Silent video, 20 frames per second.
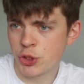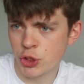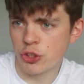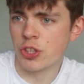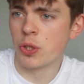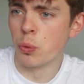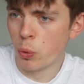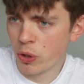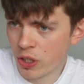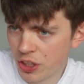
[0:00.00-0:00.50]

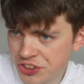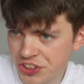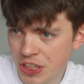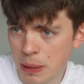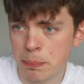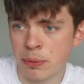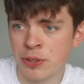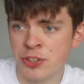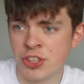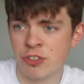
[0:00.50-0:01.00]
Should the worst
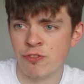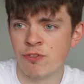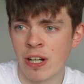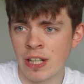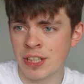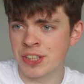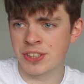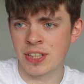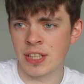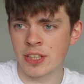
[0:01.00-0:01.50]
happens and
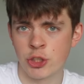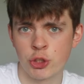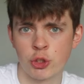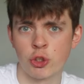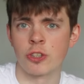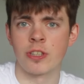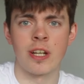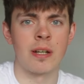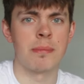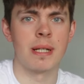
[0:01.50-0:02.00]
Rice gets
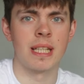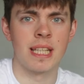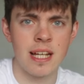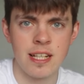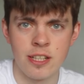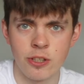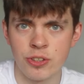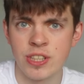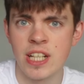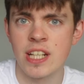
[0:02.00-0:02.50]
struck down by
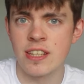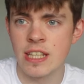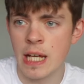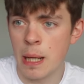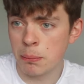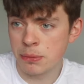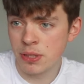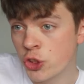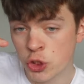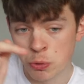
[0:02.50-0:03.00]
lightning or
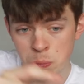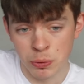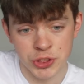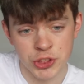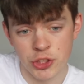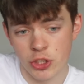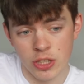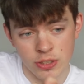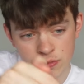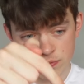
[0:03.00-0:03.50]
kidnapped, someone's
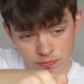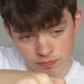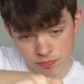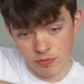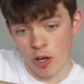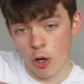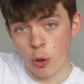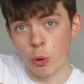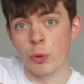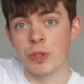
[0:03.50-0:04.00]
got to
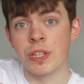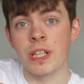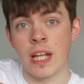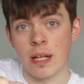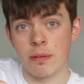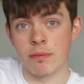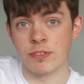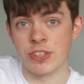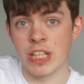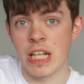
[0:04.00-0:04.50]
old in
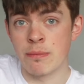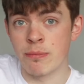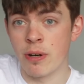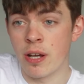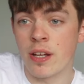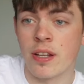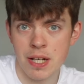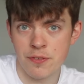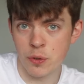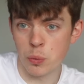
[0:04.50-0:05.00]
that team,
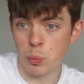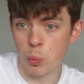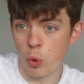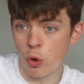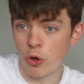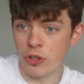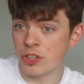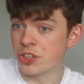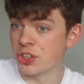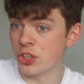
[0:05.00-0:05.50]
right? And I think
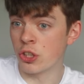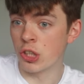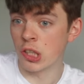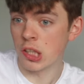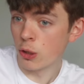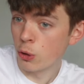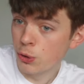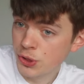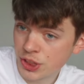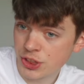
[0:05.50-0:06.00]
Wharton is the
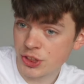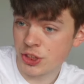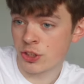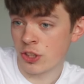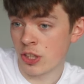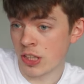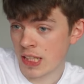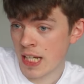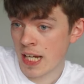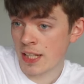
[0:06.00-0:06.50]
closest you're
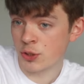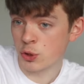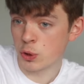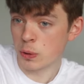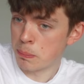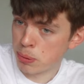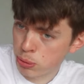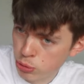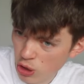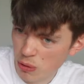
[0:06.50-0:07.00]
going to get to
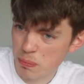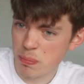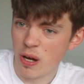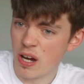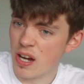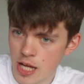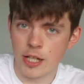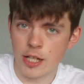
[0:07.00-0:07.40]
a proper